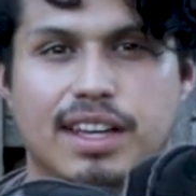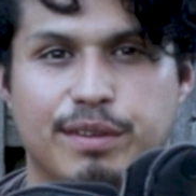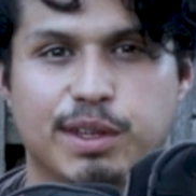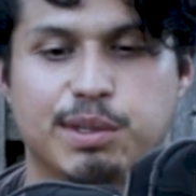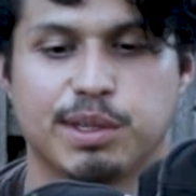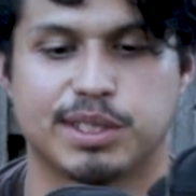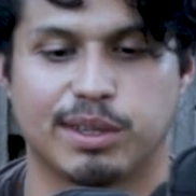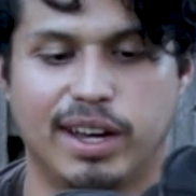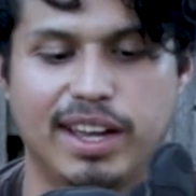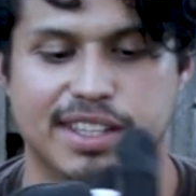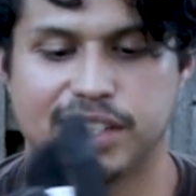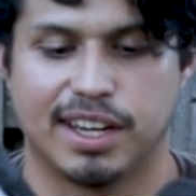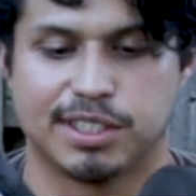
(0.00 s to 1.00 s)
the Twister
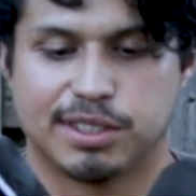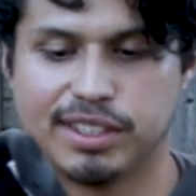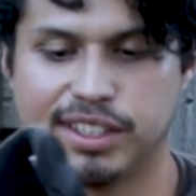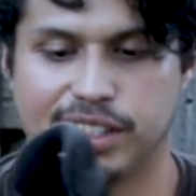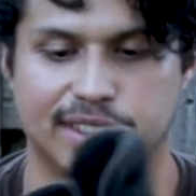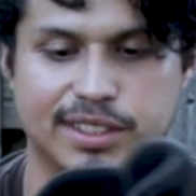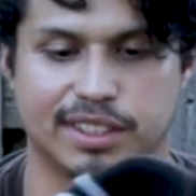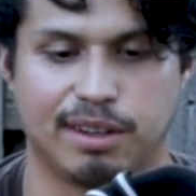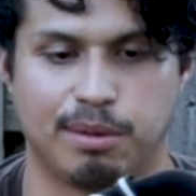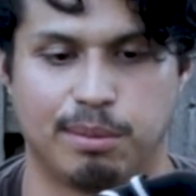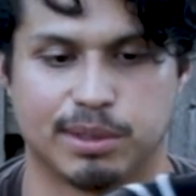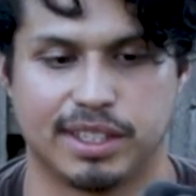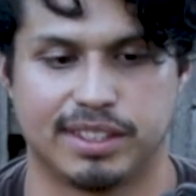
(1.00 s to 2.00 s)
Edge. Actually, it looks
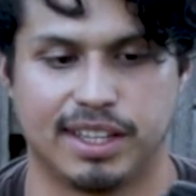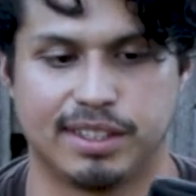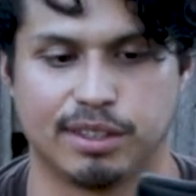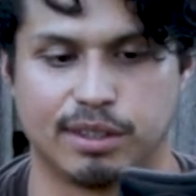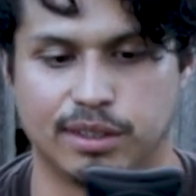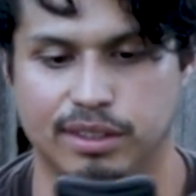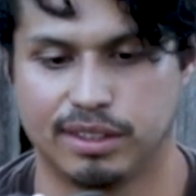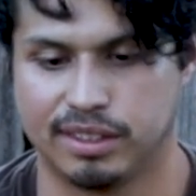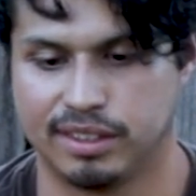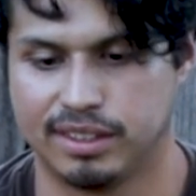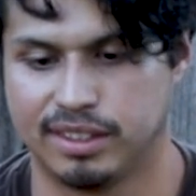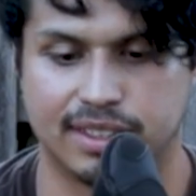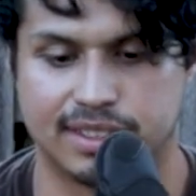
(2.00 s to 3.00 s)
almost identical.
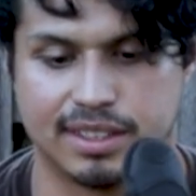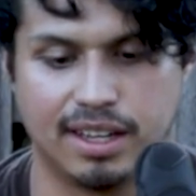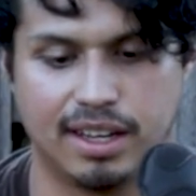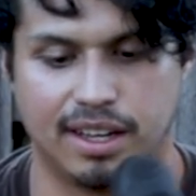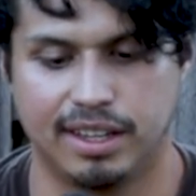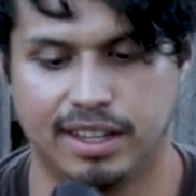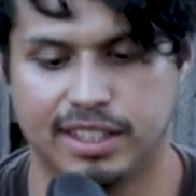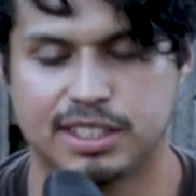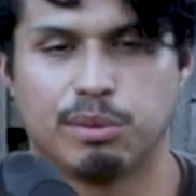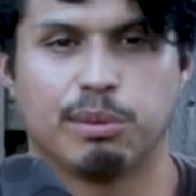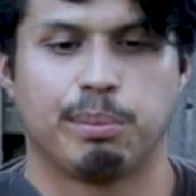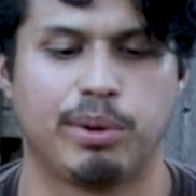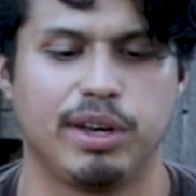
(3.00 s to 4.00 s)
It's
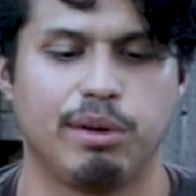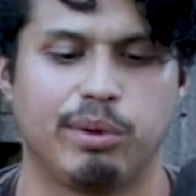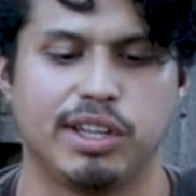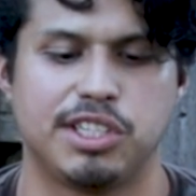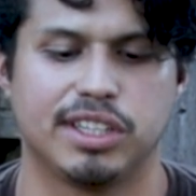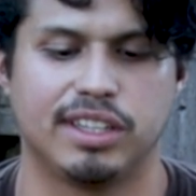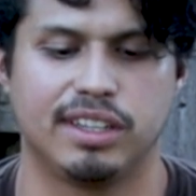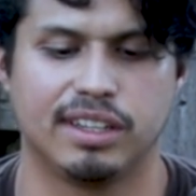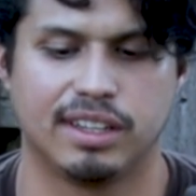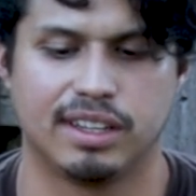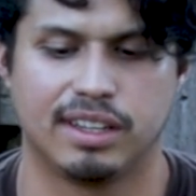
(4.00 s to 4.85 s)
pretty rigid.